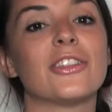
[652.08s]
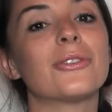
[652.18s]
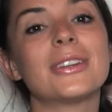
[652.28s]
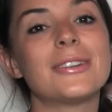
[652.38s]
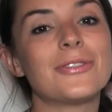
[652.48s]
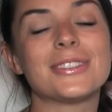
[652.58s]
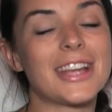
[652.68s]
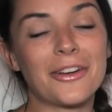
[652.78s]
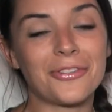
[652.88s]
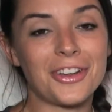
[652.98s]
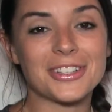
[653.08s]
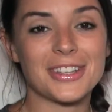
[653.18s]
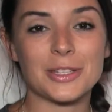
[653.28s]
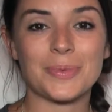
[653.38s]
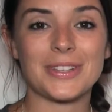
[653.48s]
The only downfall to
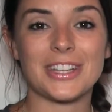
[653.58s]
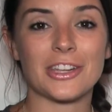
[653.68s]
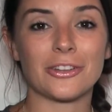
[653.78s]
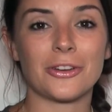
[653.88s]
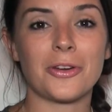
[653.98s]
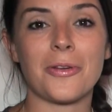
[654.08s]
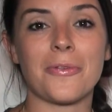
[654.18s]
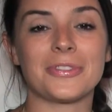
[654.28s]
this particular